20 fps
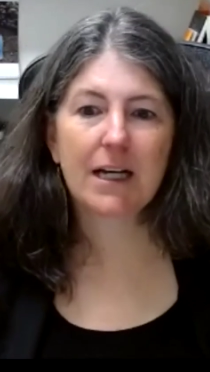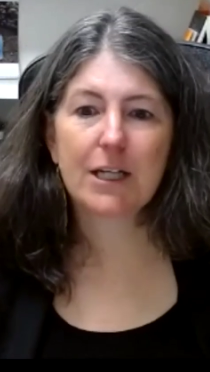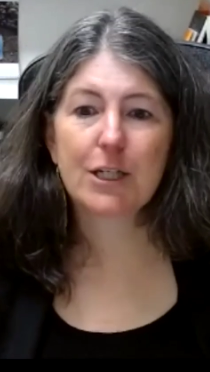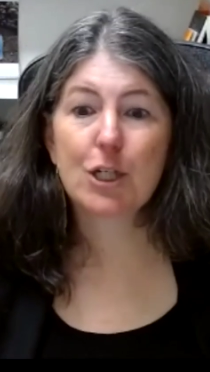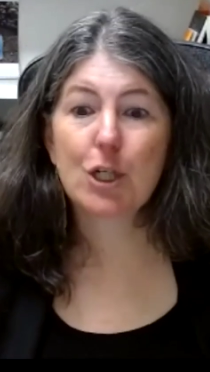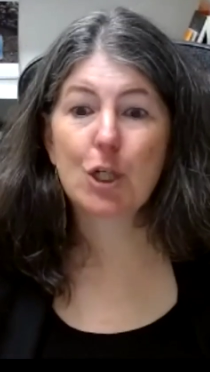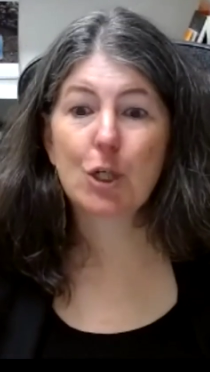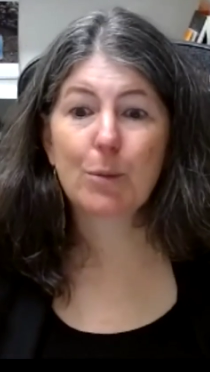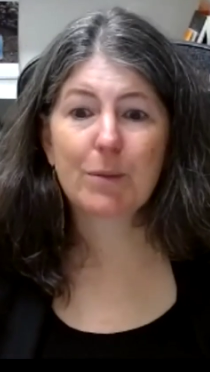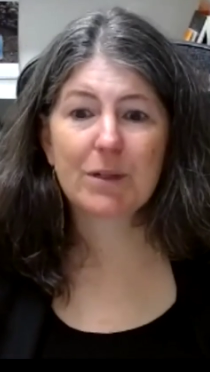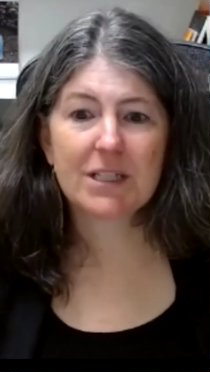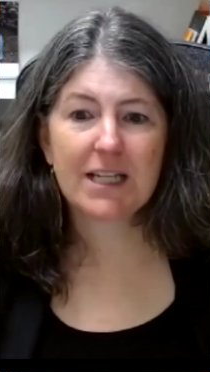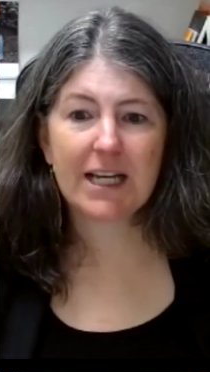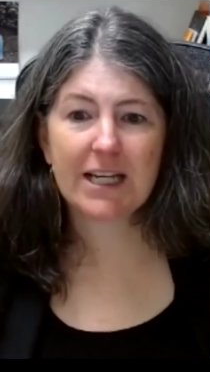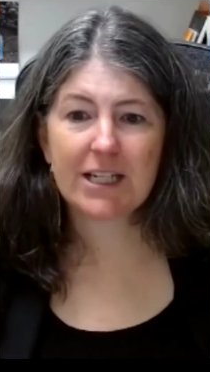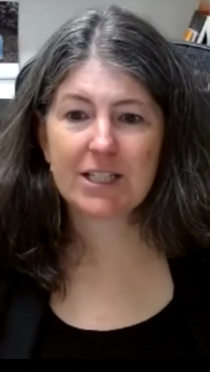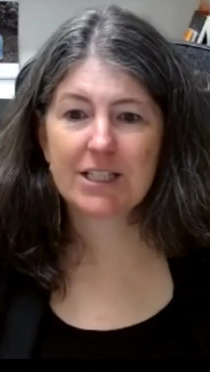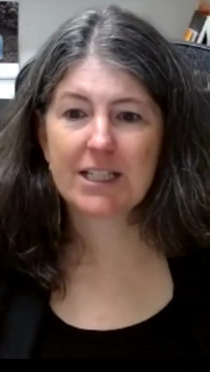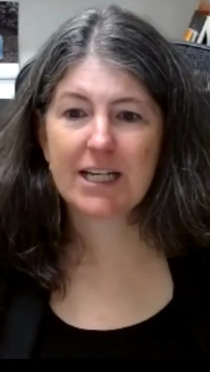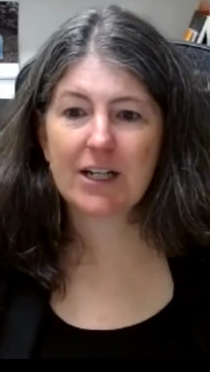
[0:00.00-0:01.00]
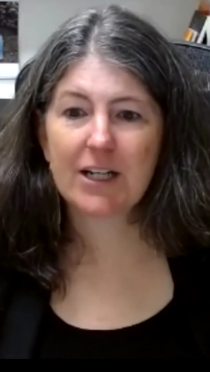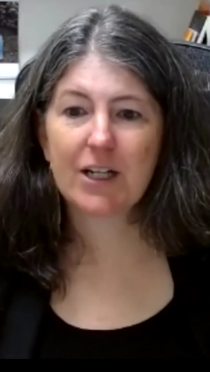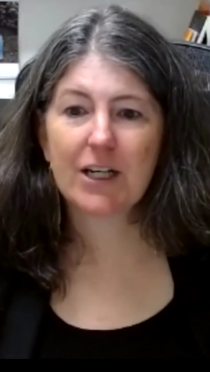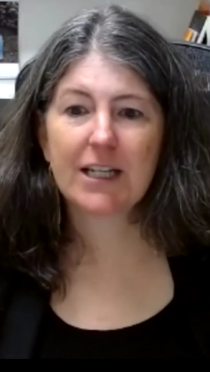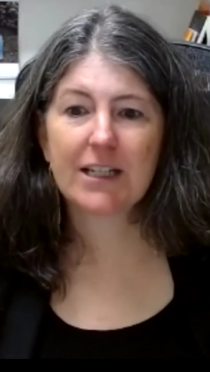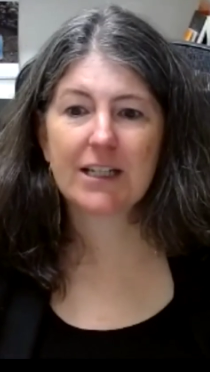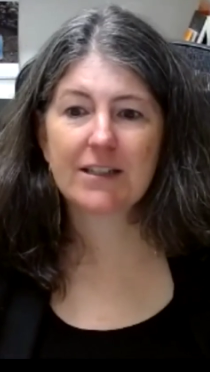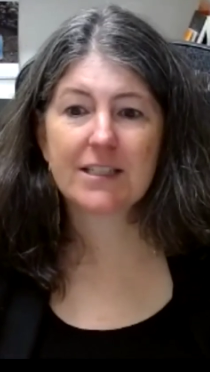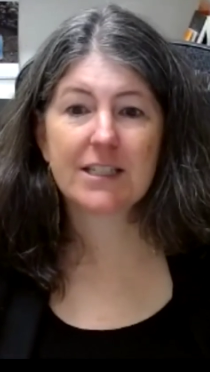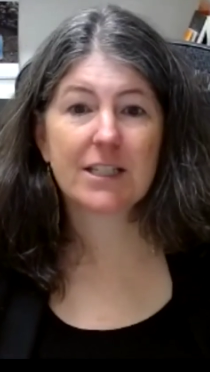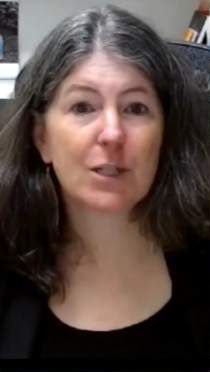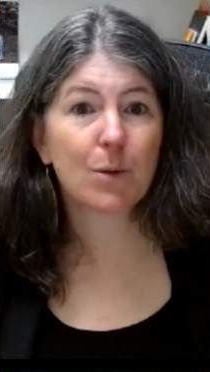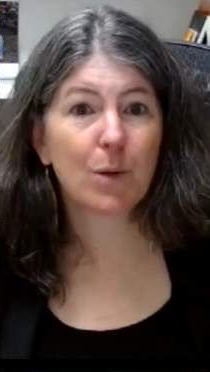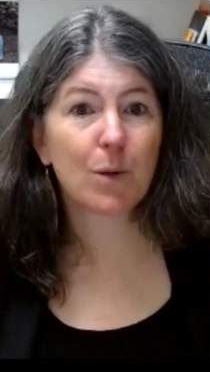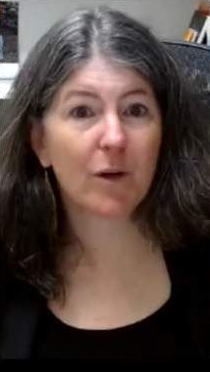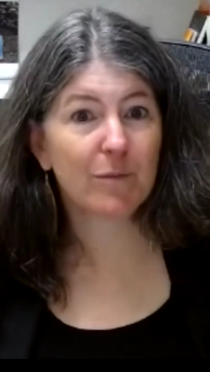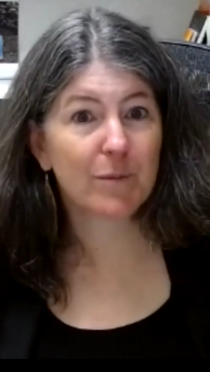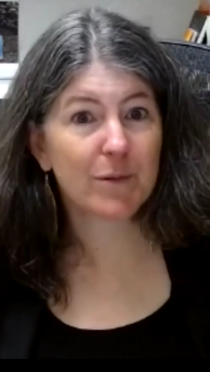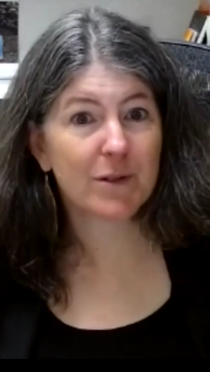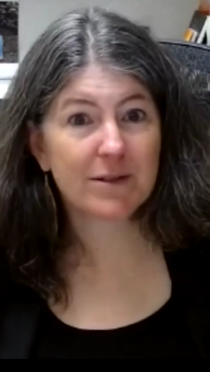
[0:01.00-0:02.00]
new protection areas to
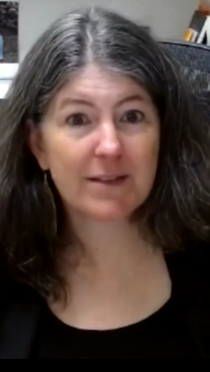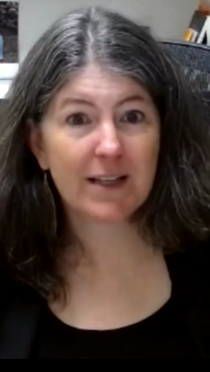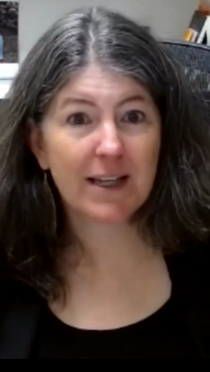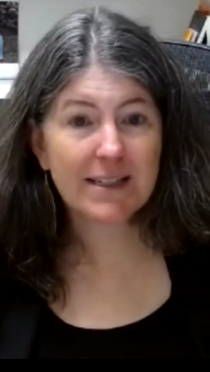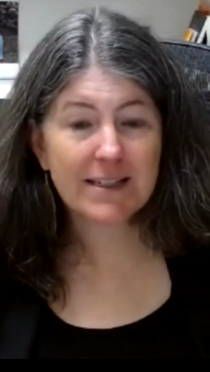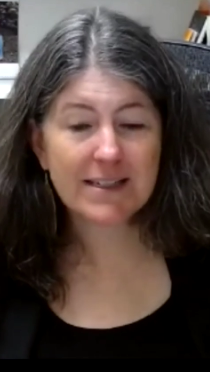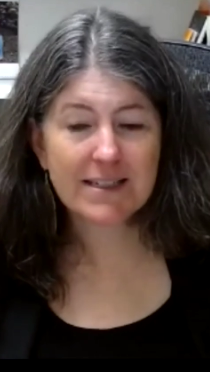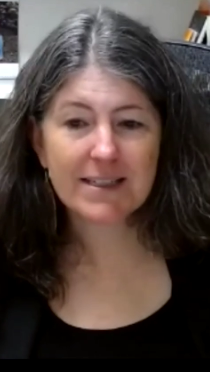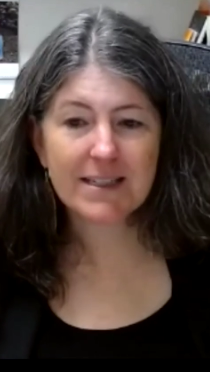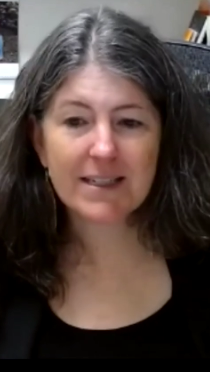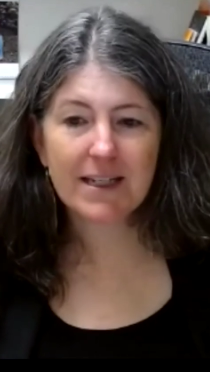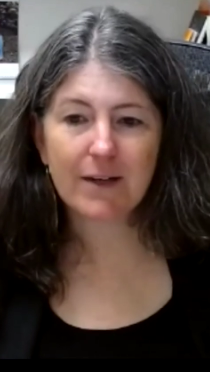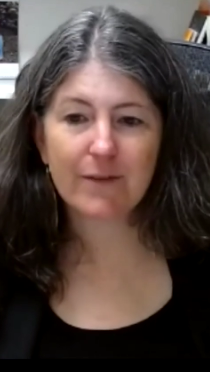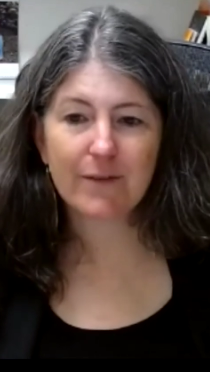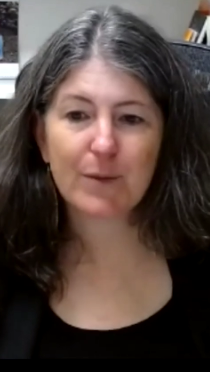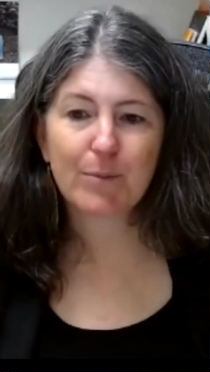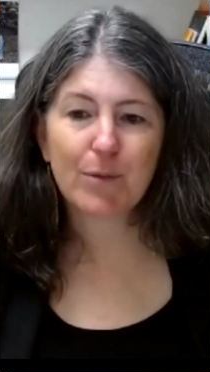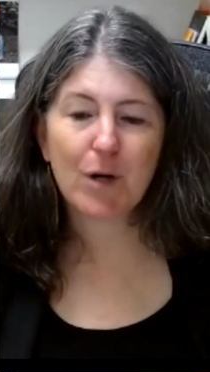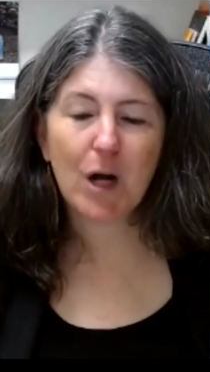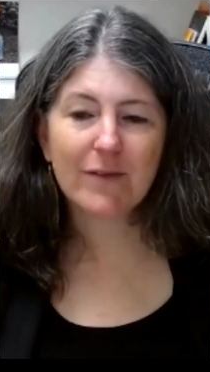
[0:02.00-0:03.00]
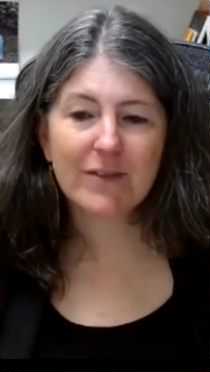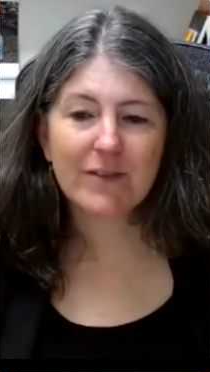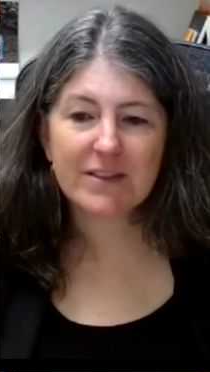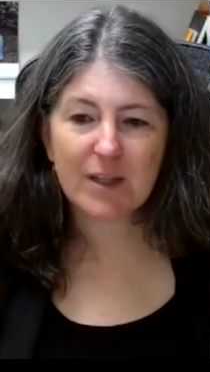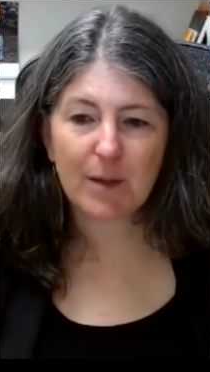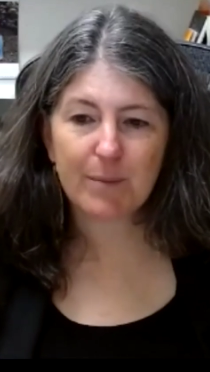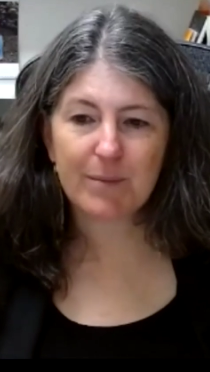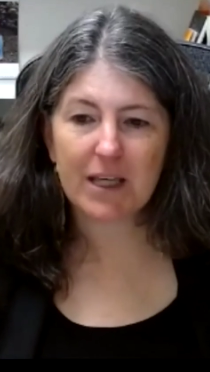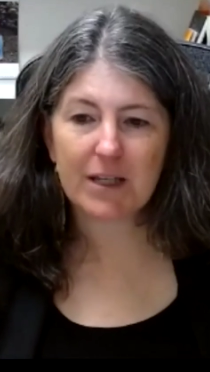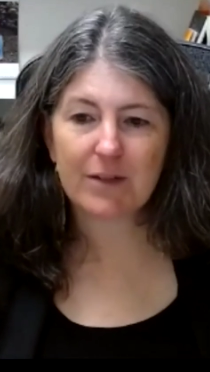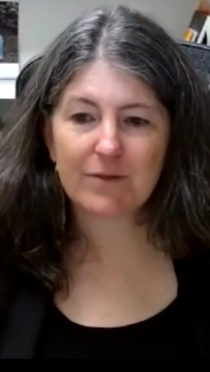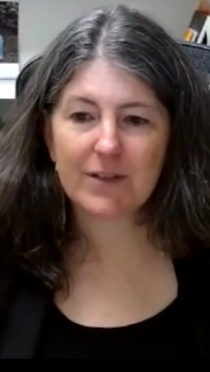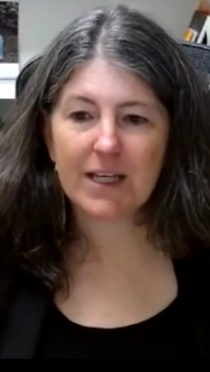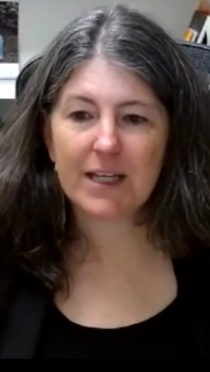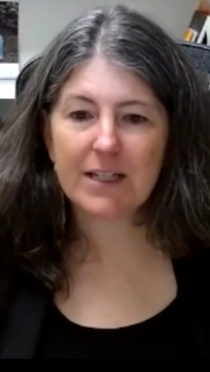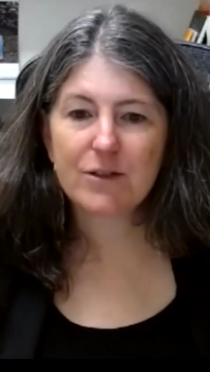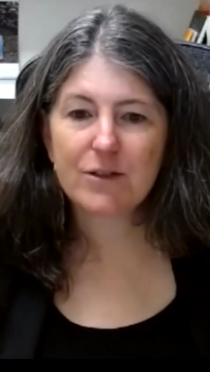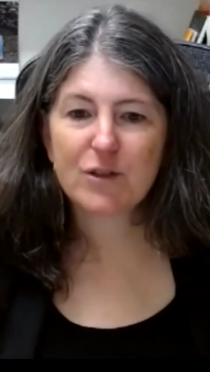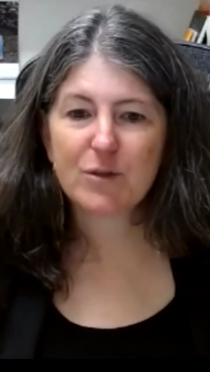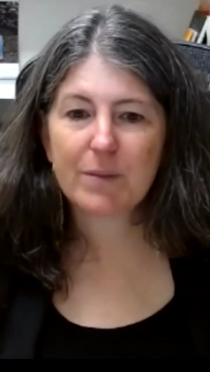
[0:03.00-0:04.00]
12% of the province coming out of
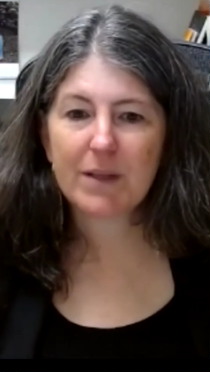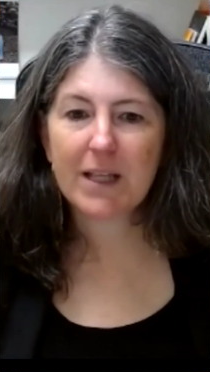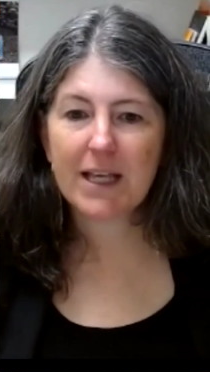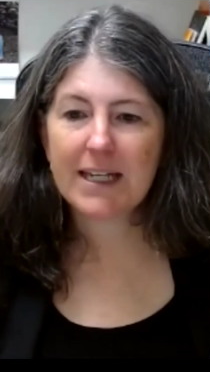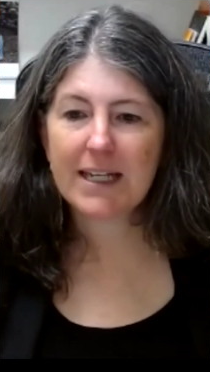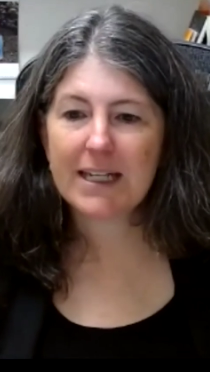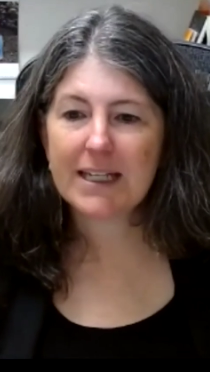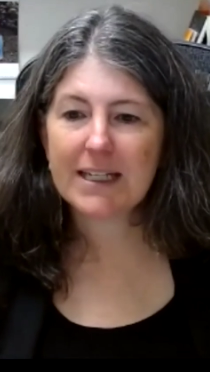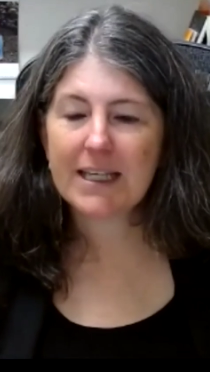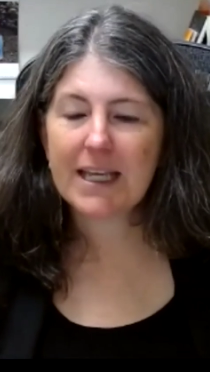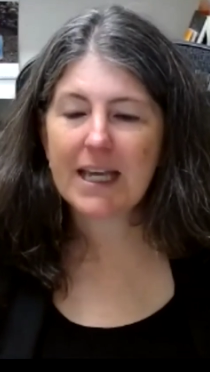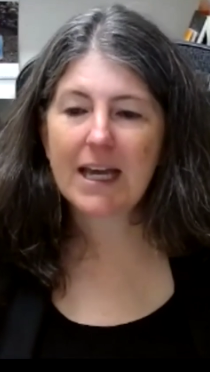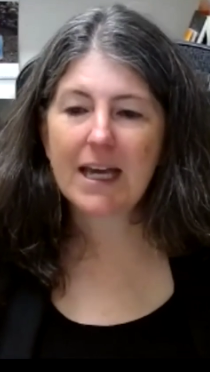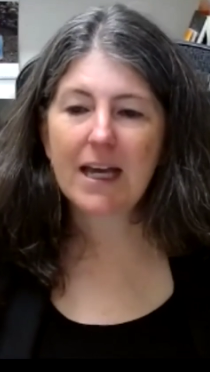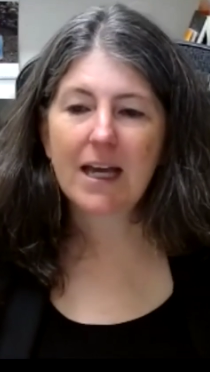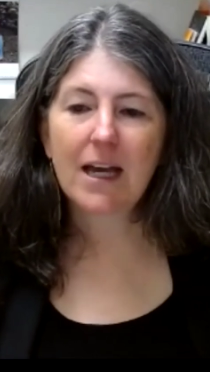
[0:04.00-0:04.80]
land use planning,